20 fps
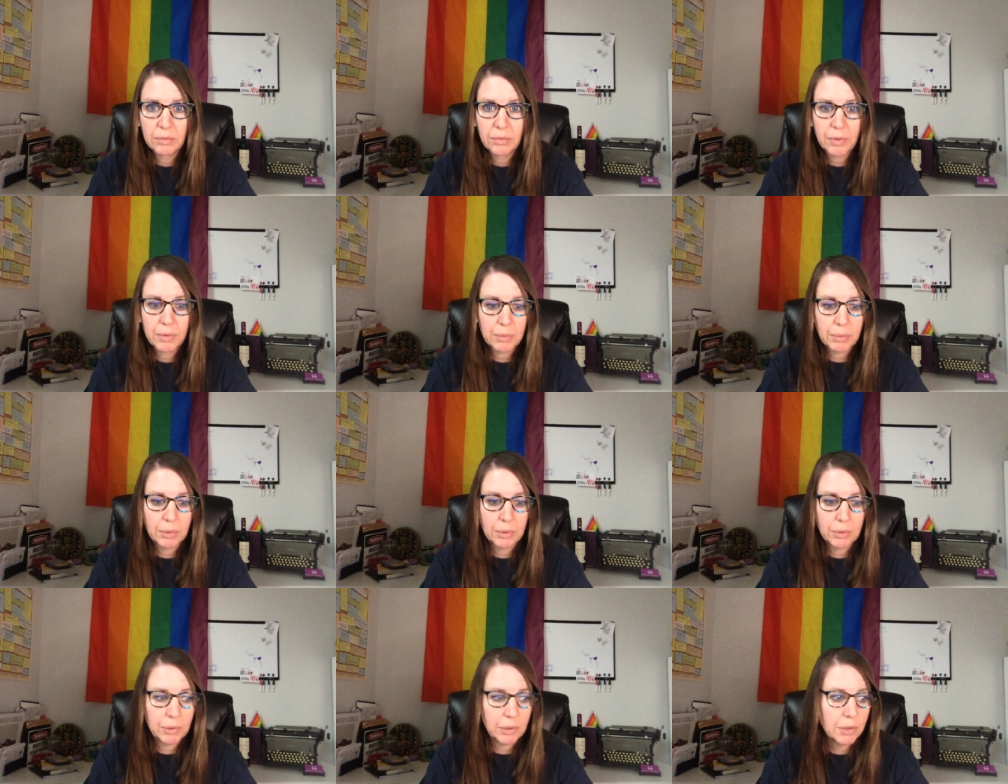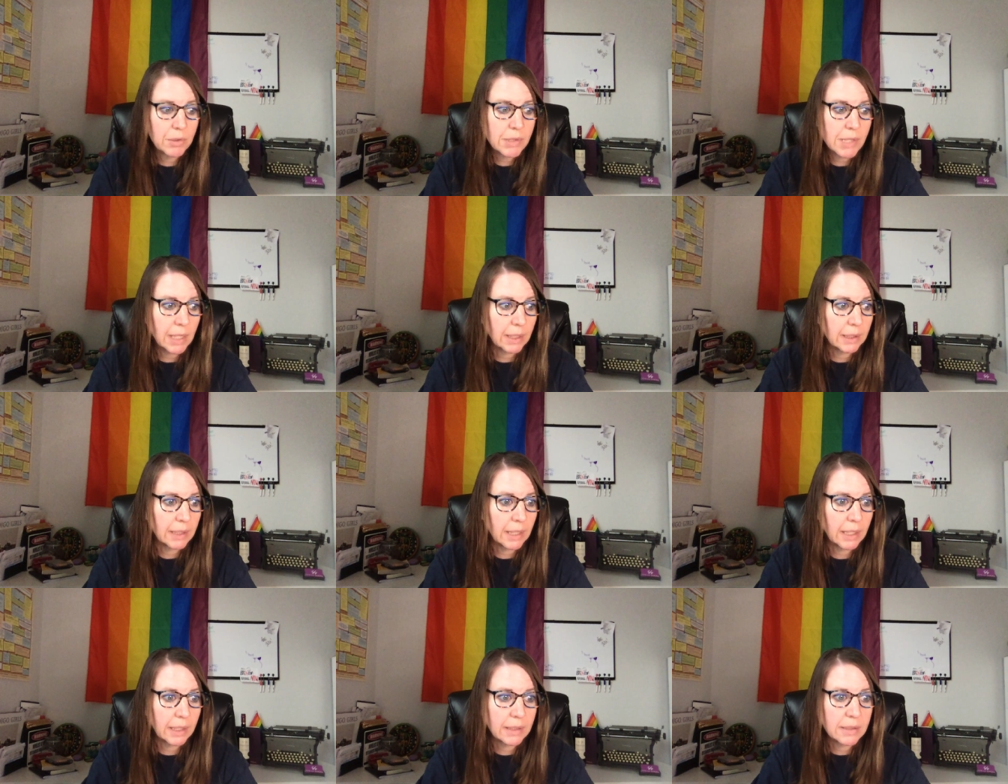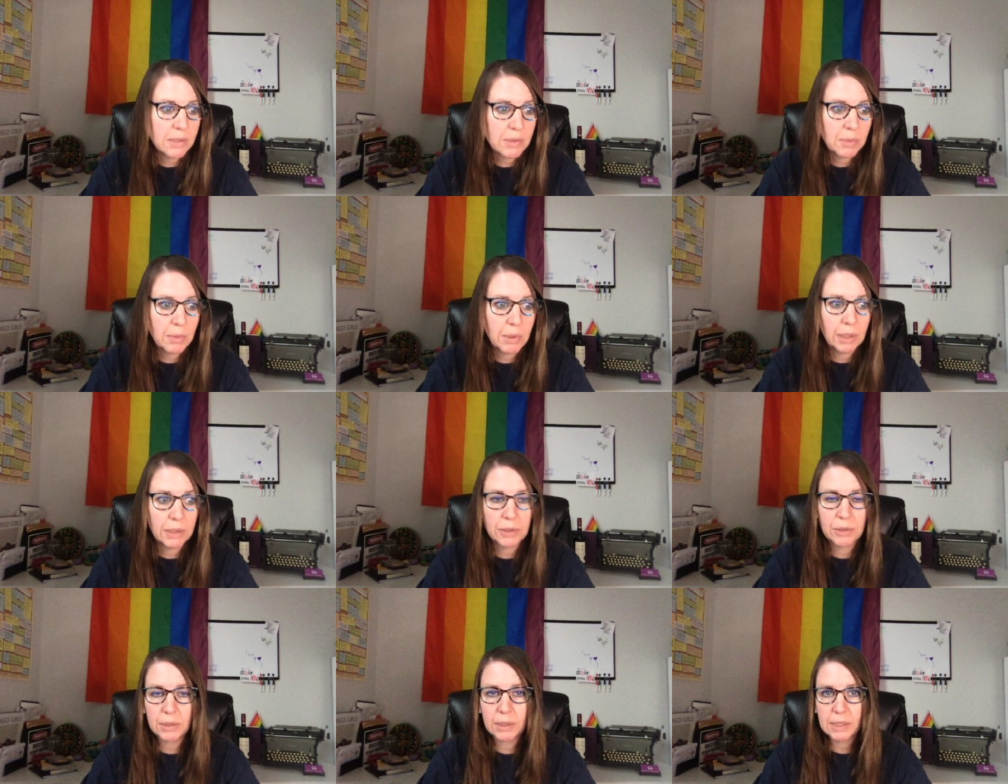through news headlines
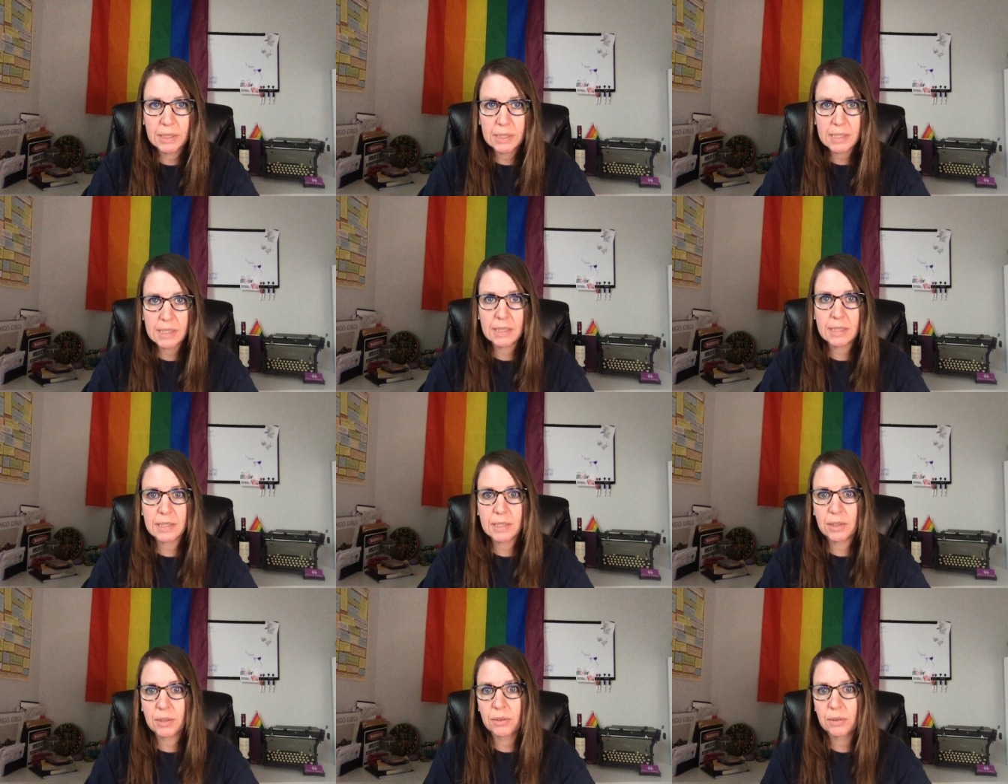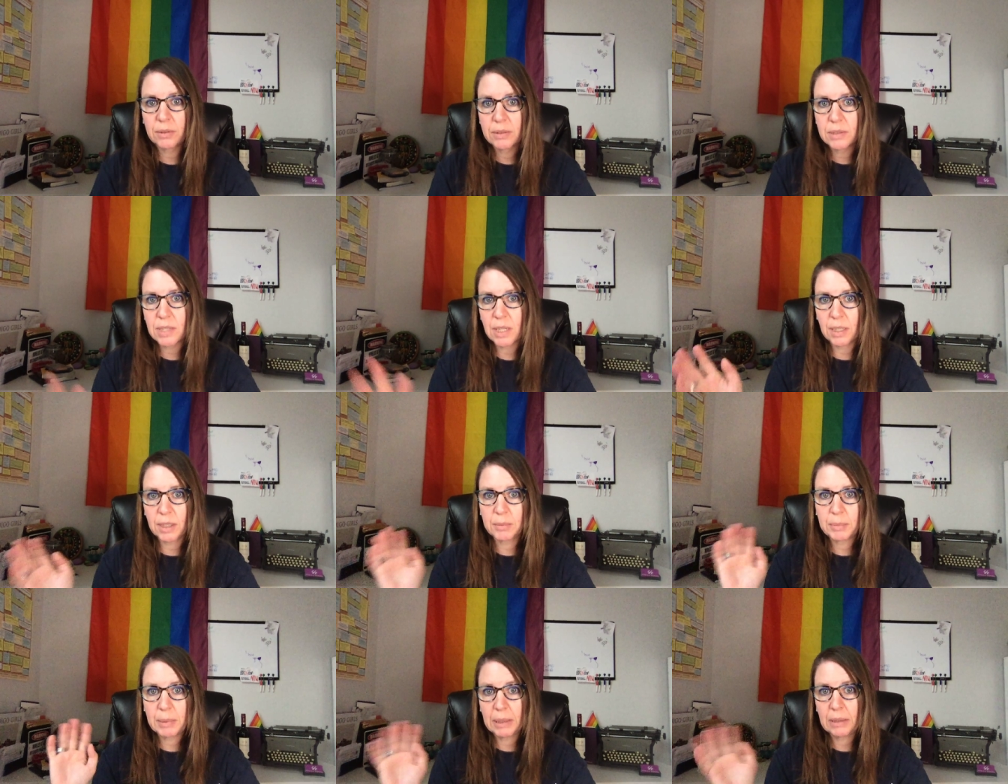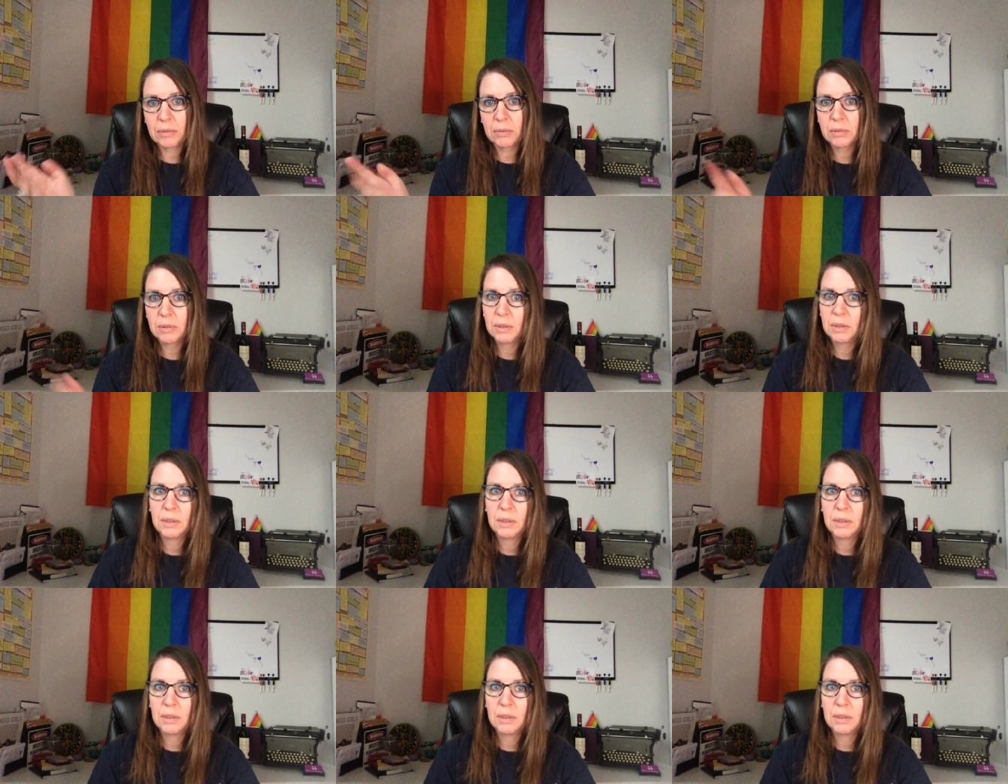while your kids eat dinner and talk about